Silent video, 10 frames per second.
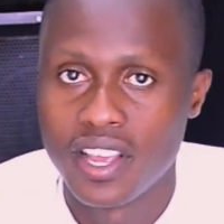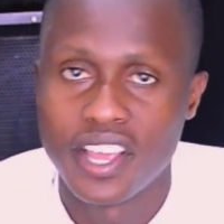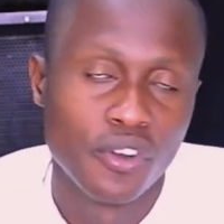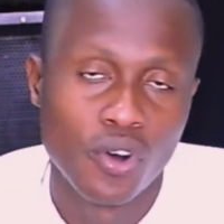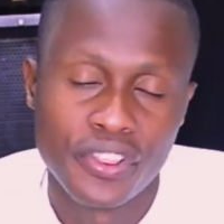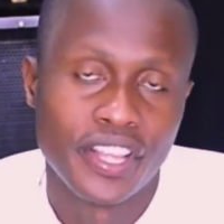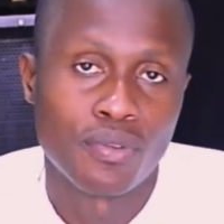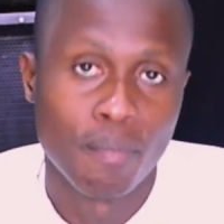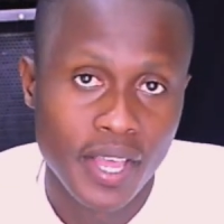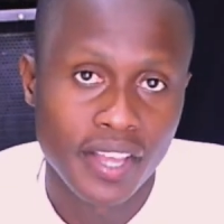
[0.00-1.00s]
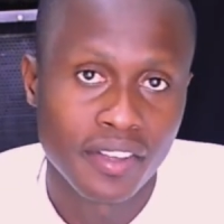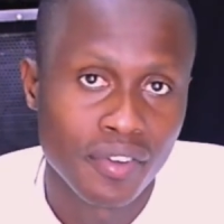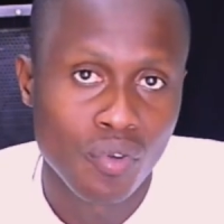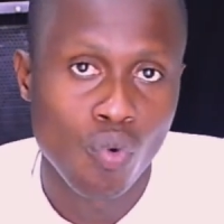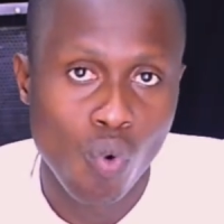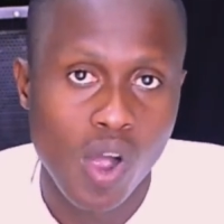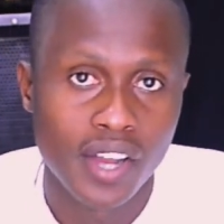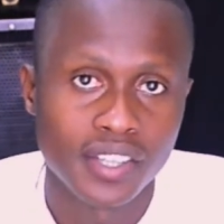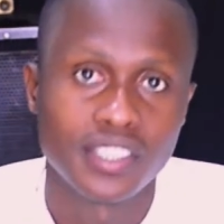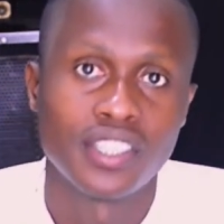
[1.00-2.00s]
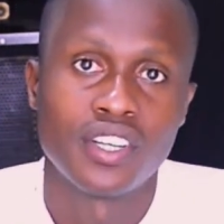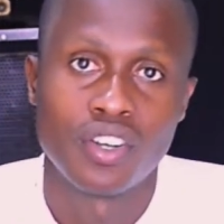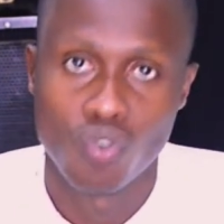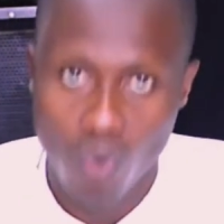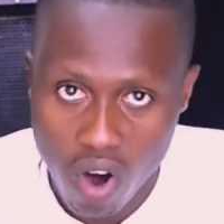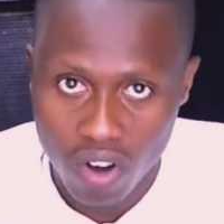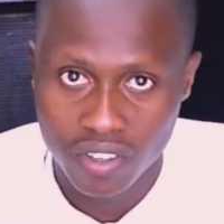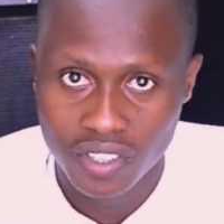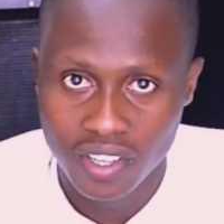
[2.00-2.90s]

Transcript: in order to make one wall.